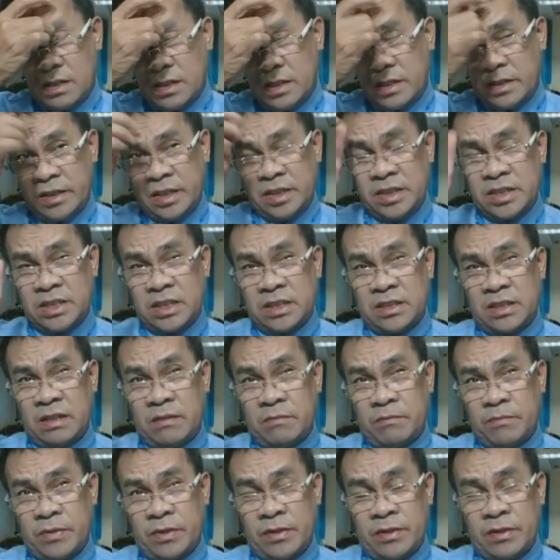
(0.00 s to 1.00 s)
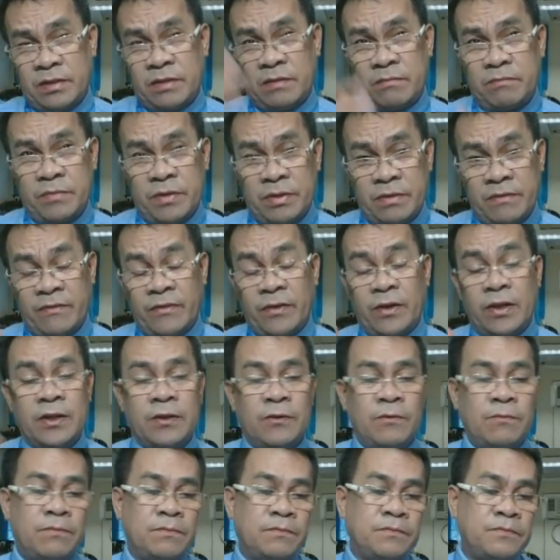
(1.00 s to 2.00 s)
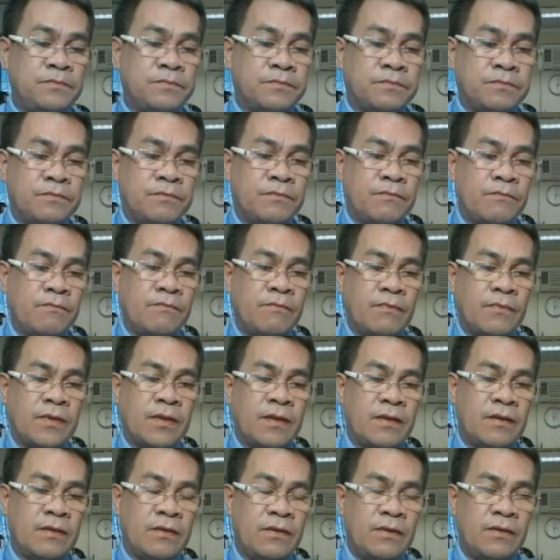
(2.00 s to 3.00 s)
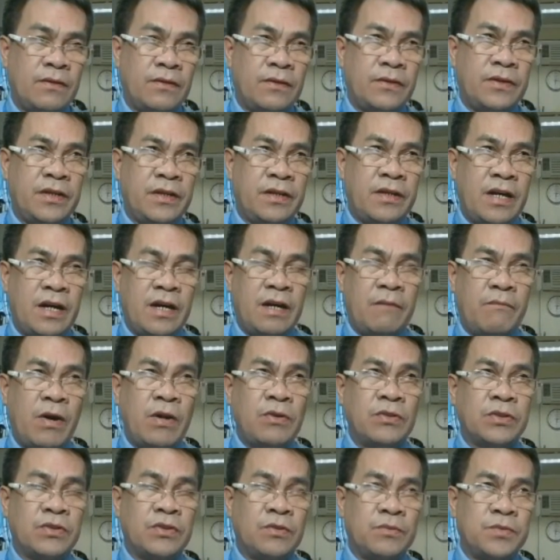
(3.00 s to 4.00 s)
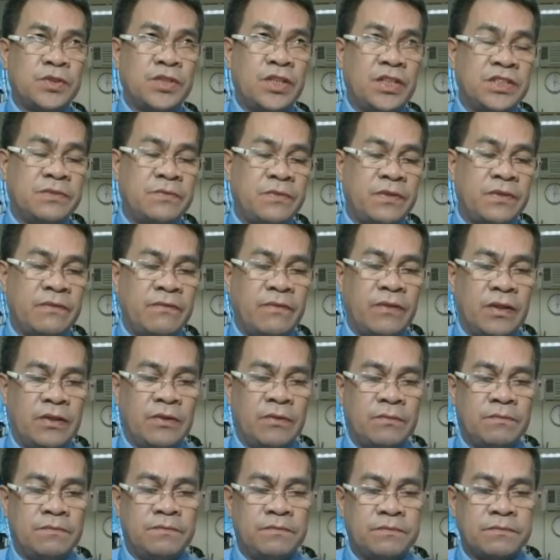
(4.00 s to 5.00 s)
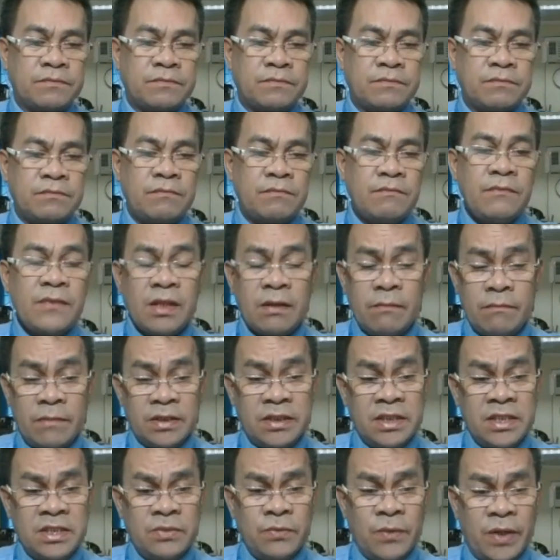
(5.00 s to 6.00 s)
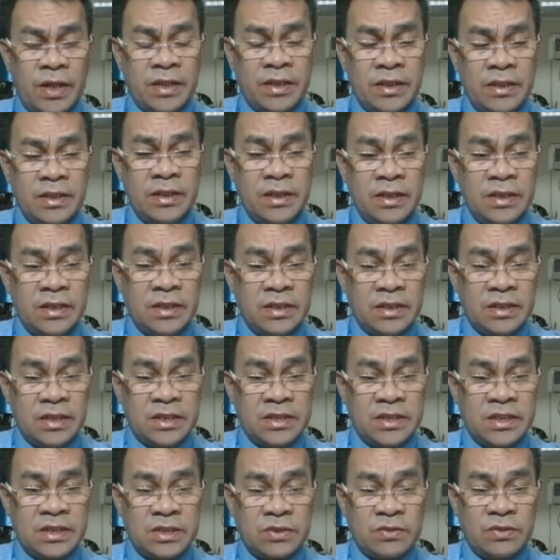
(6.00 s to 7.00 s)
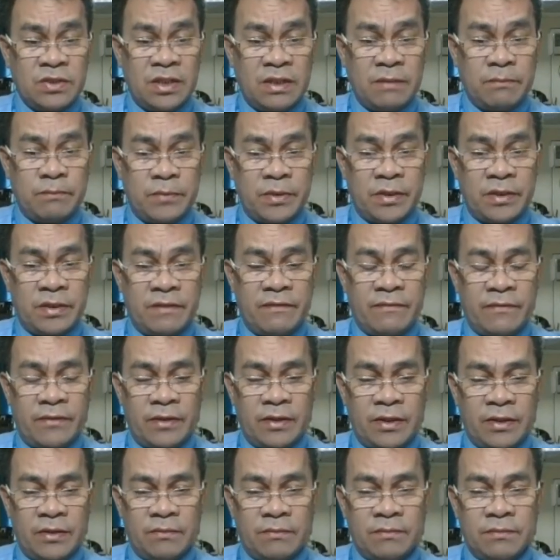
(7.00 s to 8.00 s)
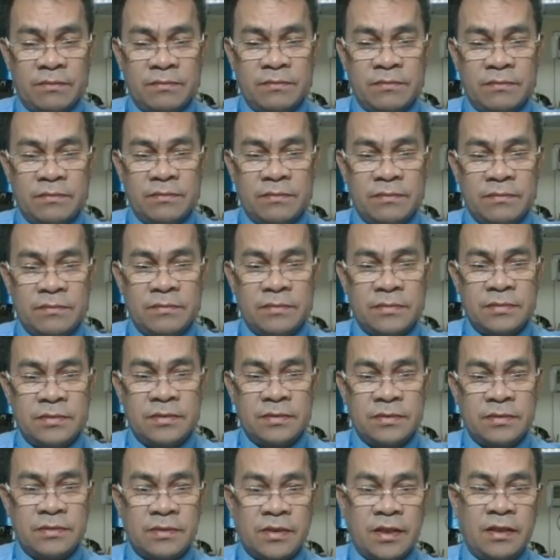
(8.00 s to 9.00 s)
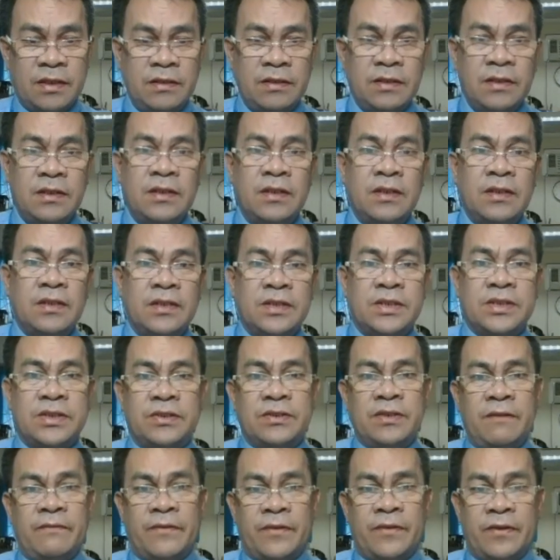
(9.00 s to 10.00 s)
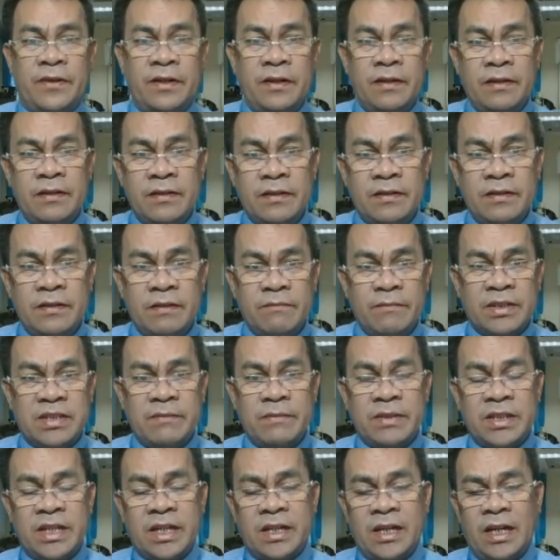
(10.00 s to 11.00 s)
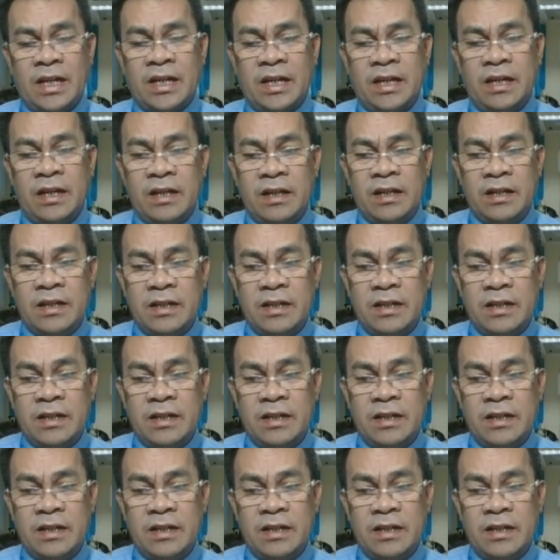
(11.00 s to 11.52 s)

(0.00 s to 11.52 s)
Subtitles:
density per volume, or the amount of charge per volume. But this is only per volume. Okay? So, therefore, mathematically,